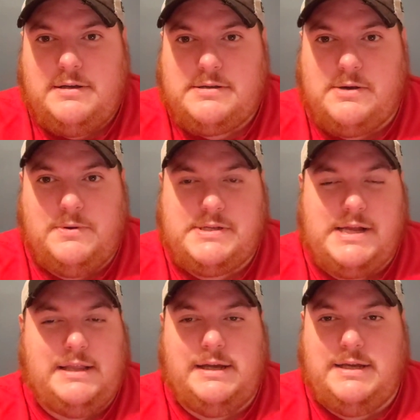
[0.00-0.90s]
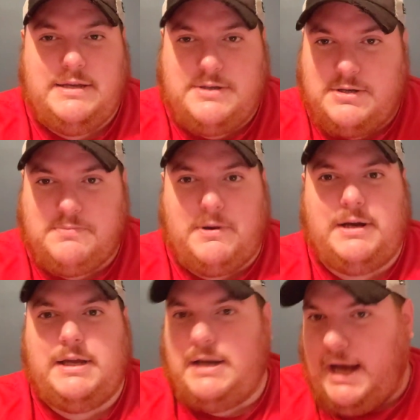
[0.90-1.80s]
So it's not like he's just
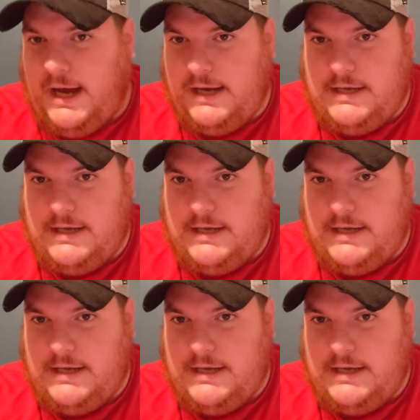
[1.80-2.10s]
wanting to get high.